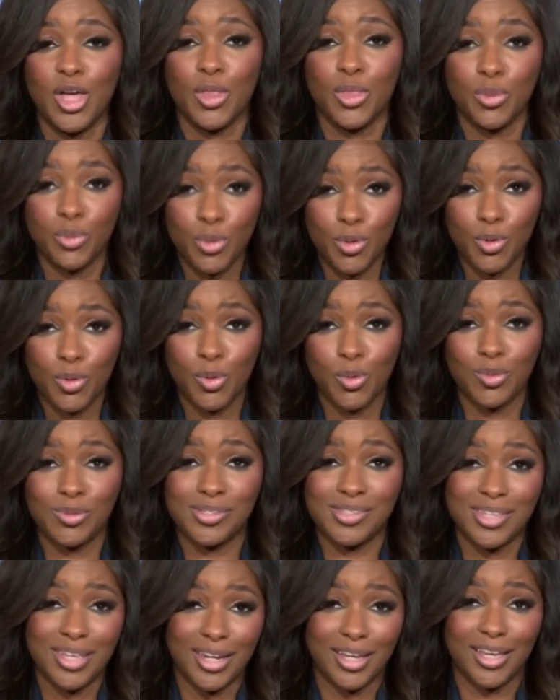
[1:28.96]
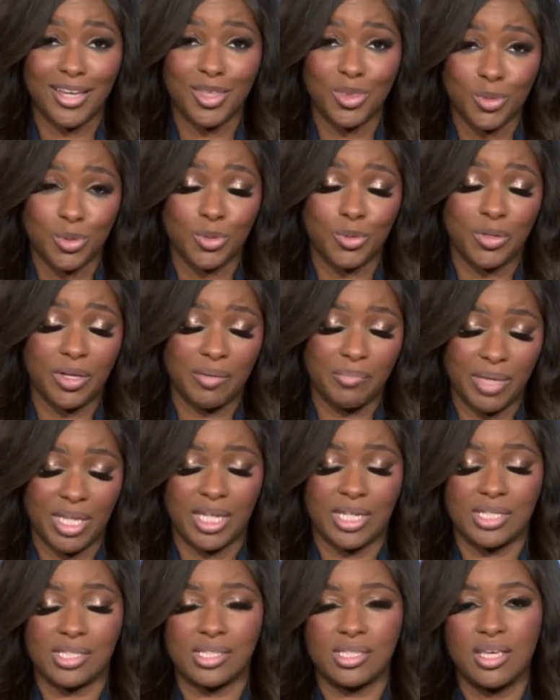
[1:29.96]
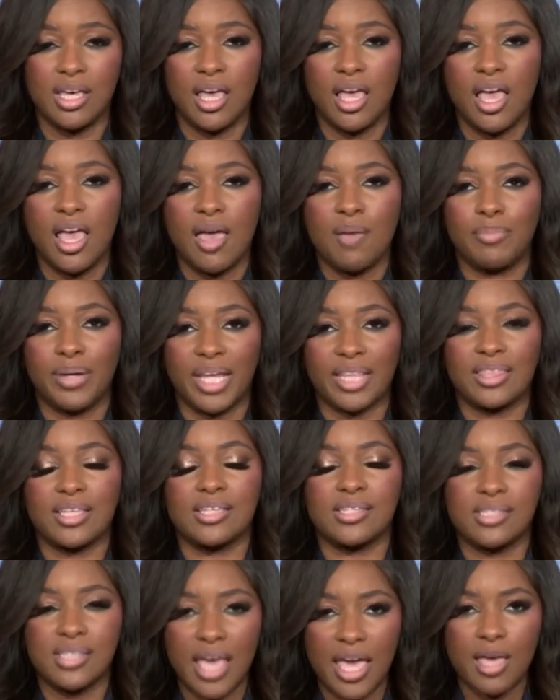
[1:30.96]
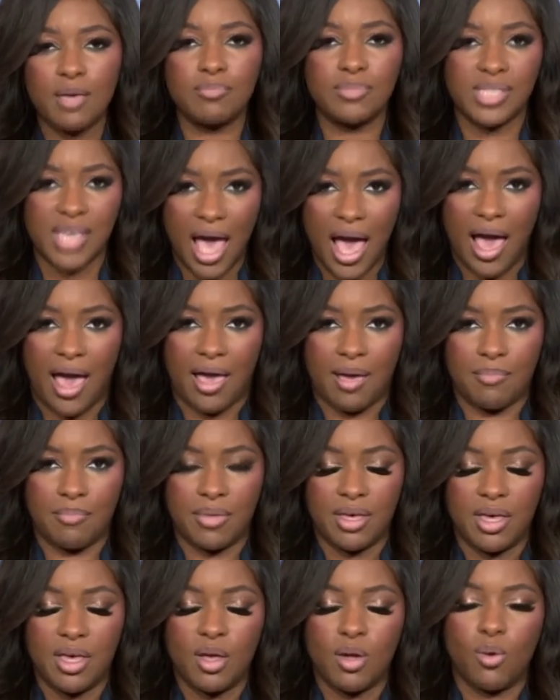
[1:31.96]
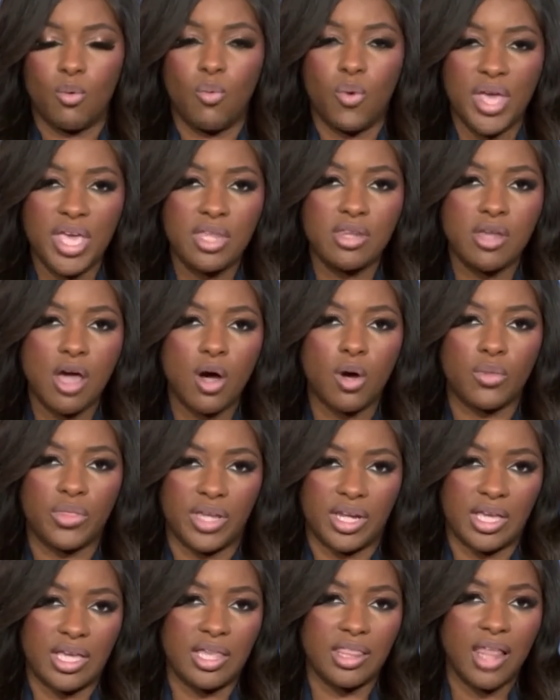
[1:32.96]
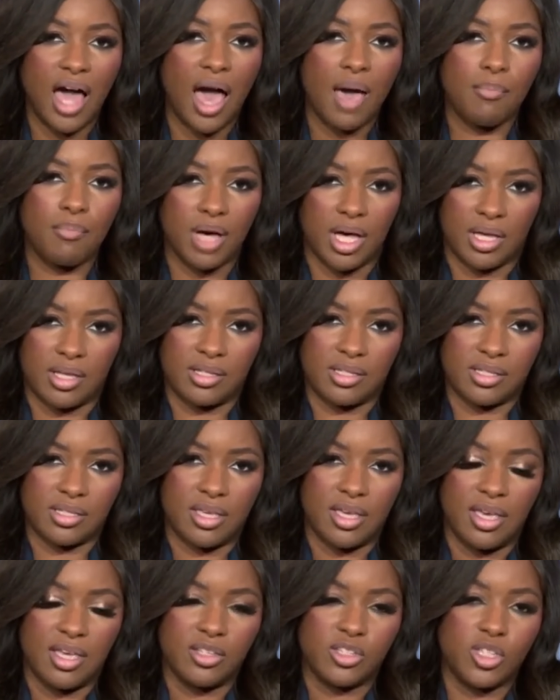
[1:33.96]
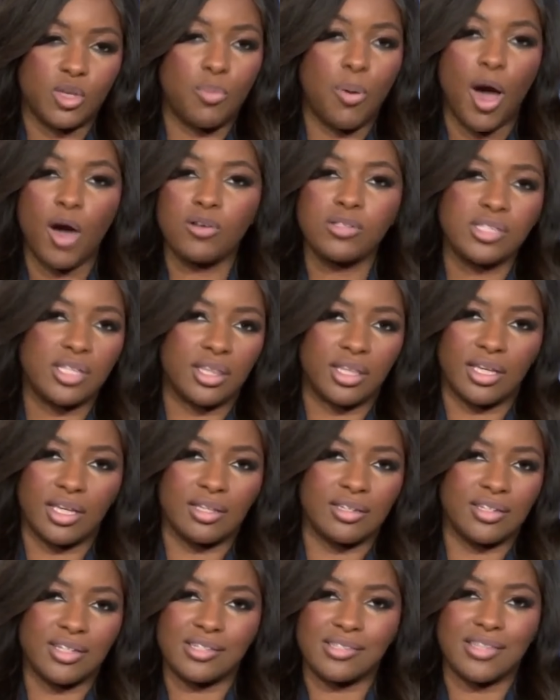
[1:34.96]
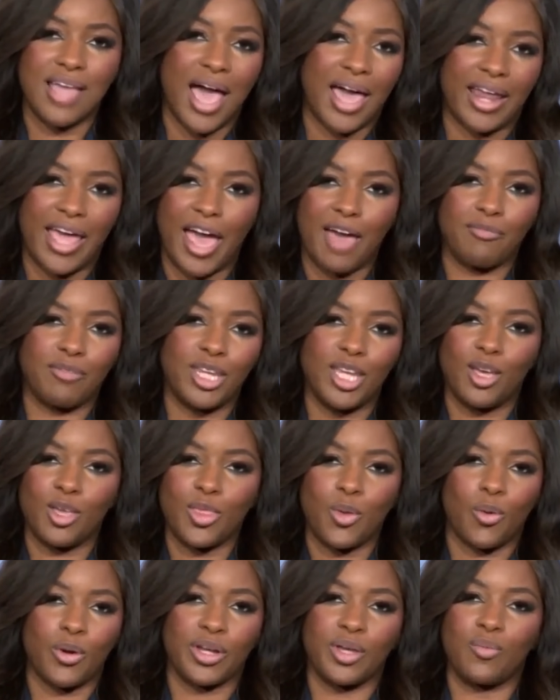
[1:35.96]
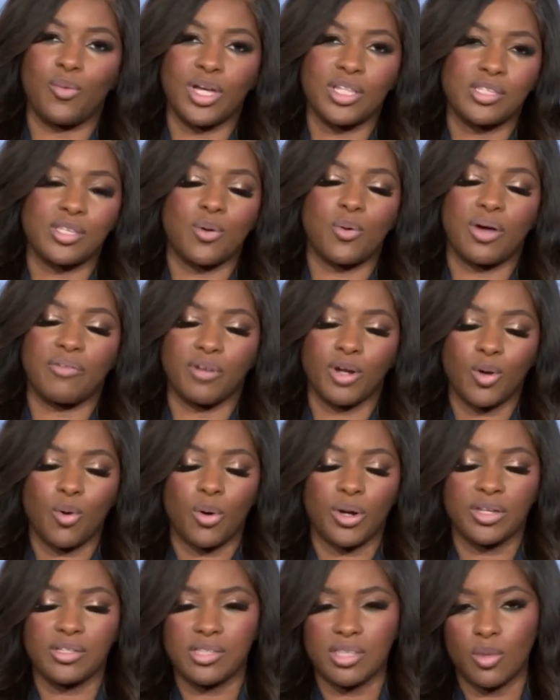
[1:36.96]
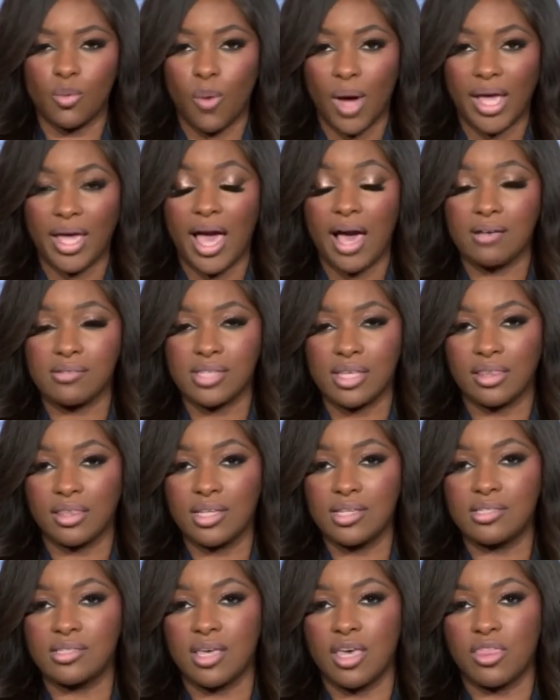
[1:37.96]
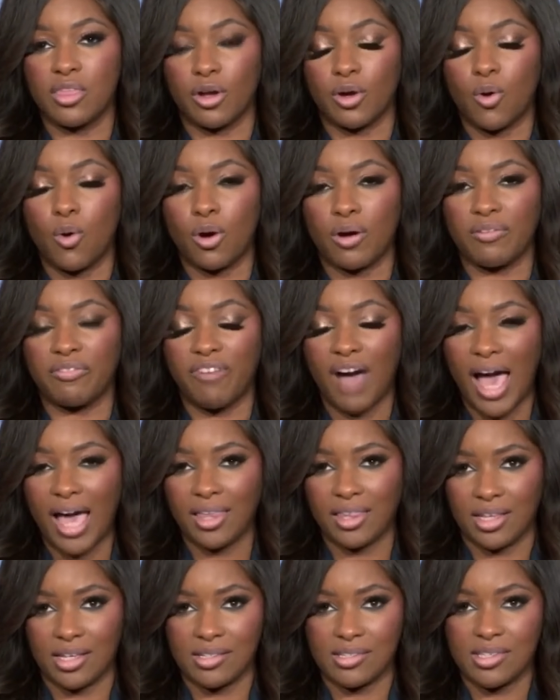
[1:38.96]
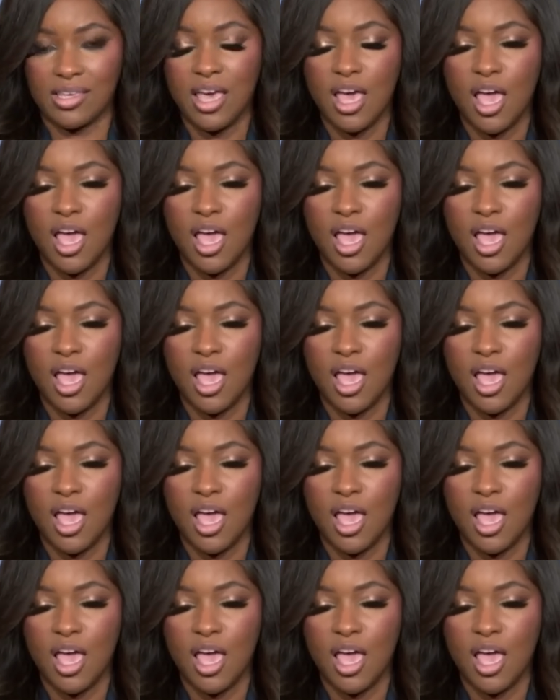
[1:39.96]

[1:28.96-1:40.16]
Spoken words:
through sitting through committees. But at the same time, we know that Elon Musk supposedly does not have any authority whatsoever, according to the White House, at least in their court filings.